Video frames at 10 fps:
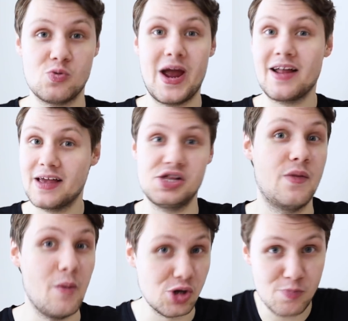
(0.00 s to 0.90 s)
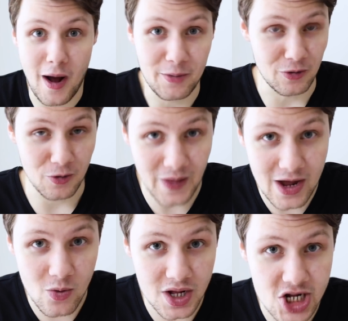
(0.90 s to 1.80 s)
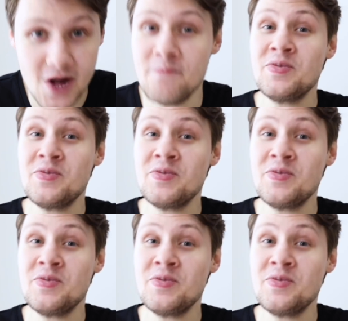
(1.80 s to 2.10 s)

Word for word: is ranked as the most popular language.